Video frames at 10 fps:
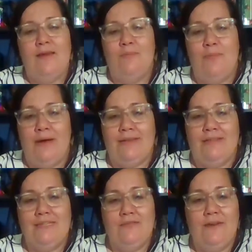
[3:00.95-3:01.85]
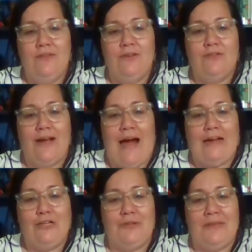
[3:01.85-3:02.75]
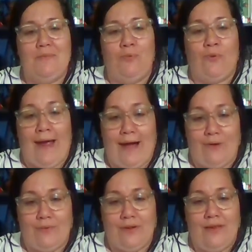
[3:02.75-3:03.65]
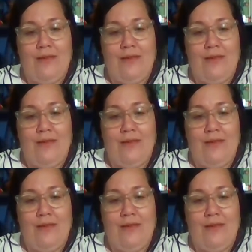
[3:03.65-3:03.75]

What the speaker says: But his feathers are actually brown.